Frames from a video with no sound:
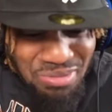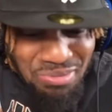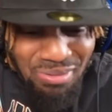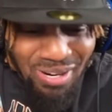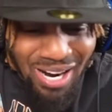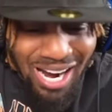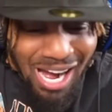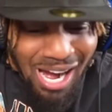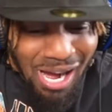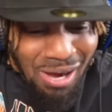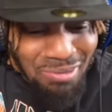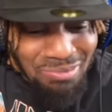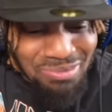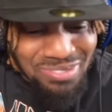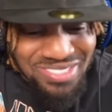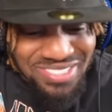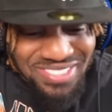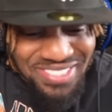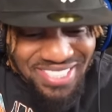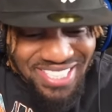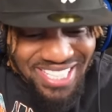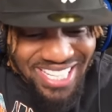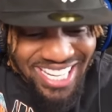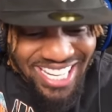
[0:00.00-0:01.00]
bro. I'm
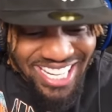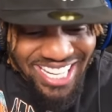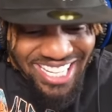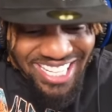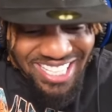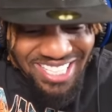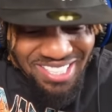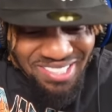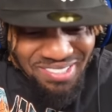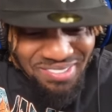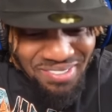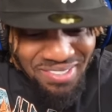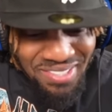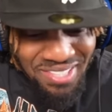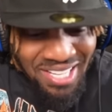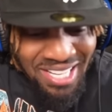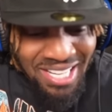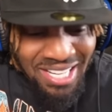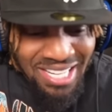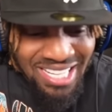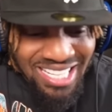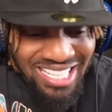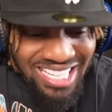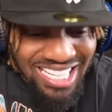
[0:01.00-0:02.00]
sleep.
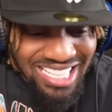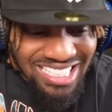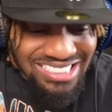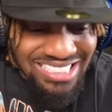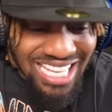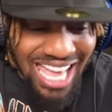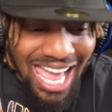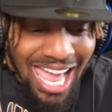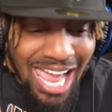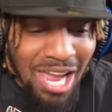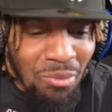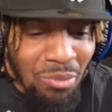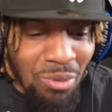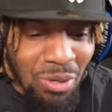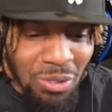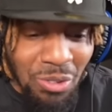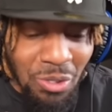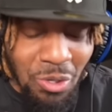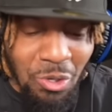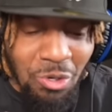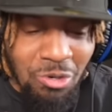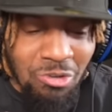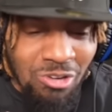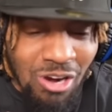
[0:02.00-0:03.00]
Niggas, I ain't want
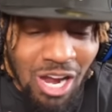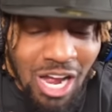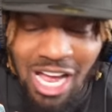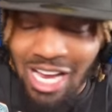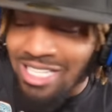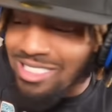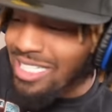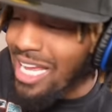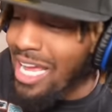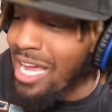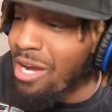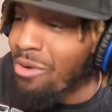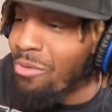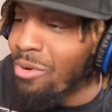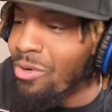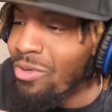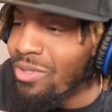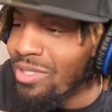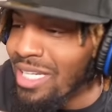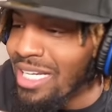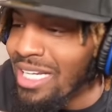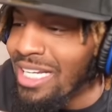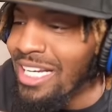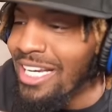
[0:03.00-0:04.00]
no crocs. I ain't want
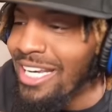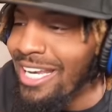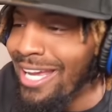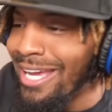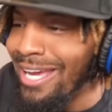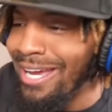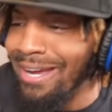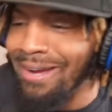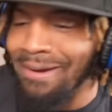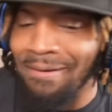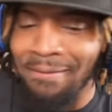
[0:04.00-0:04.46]
none of that.